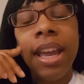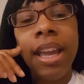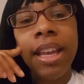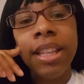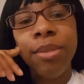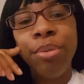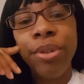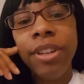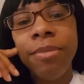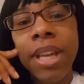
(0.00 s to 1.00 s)
And the
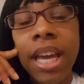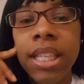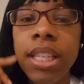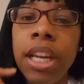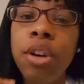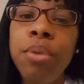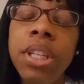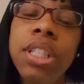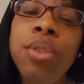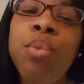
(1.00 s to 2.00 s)
point of me asking that
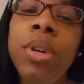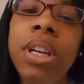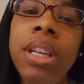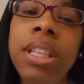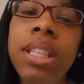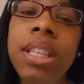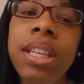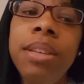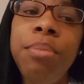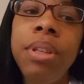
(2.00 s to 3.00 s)
question was to
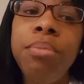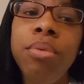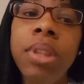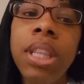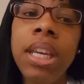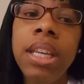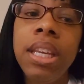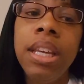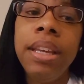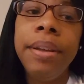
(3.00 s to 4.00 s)
get people
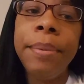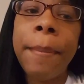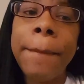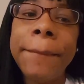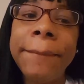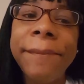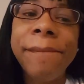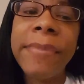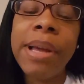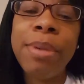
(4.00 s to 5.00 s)
thinking
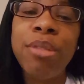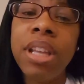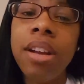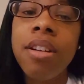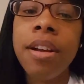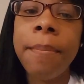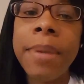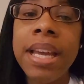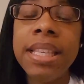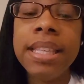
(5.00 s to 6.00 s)
about their current
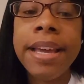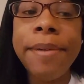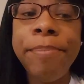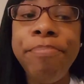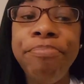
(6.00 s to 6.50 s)
mindset